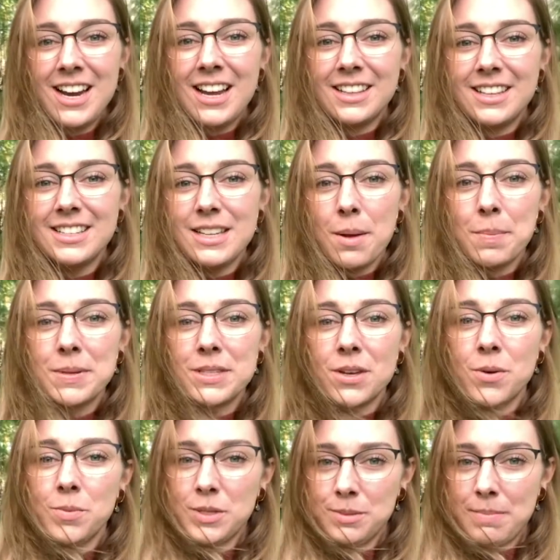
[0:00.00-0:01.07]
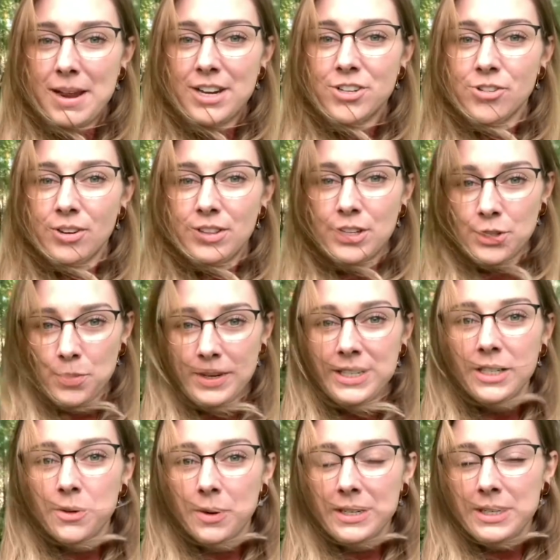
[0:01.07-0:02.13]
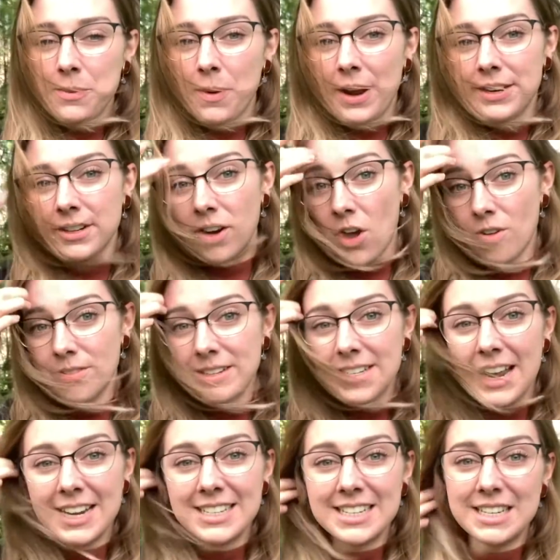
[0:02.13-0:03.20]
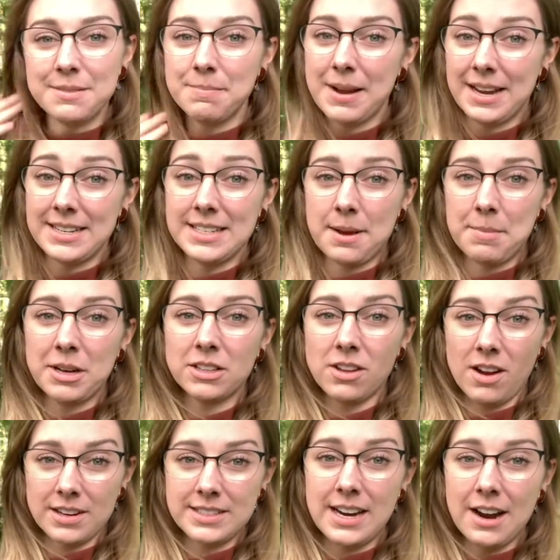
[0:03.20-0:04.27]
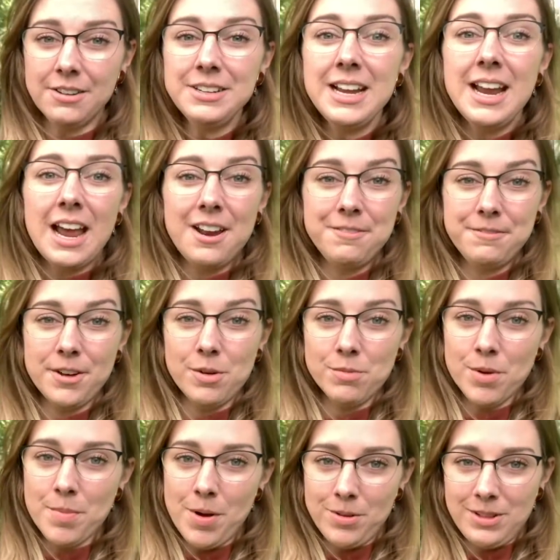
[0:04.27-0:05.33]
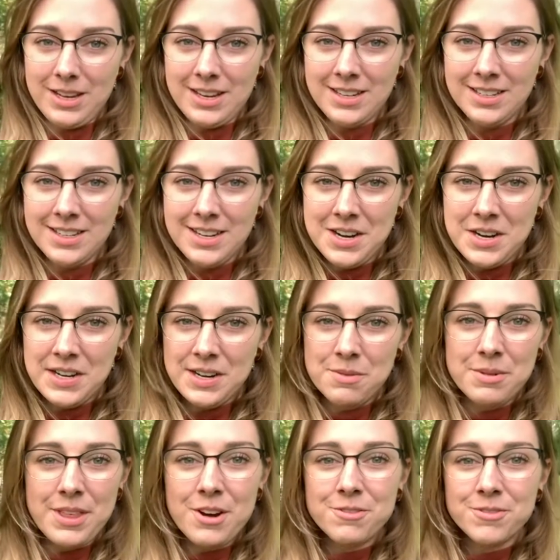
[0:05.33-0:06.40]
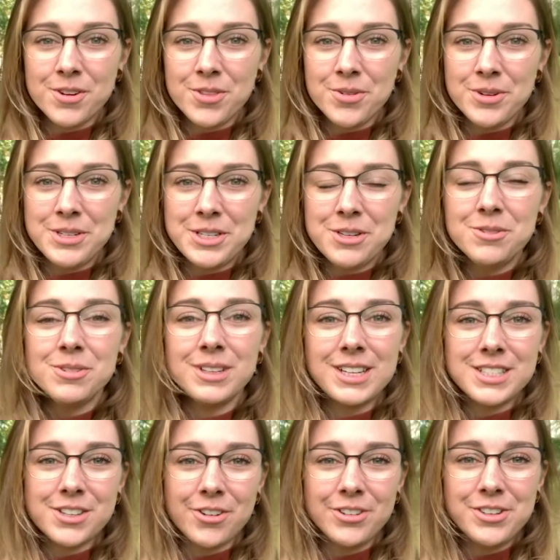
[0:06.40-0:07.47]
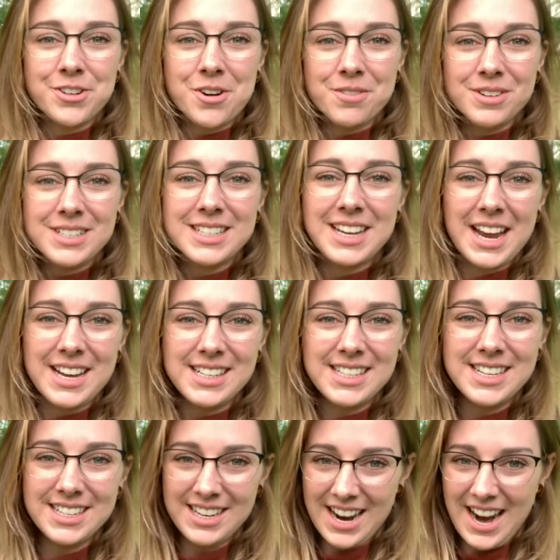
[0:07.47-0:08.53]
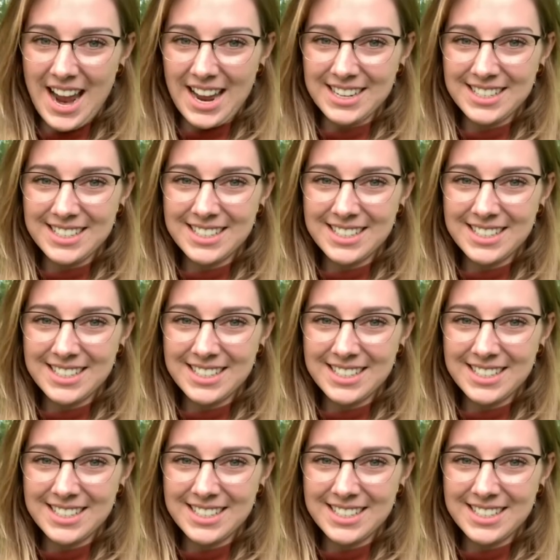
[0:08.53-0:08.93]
This episode was made during the 2021 COVID-19 pandemic lockdown and filmed remotely. Without further ado, let's turn it over to Casey and Diane.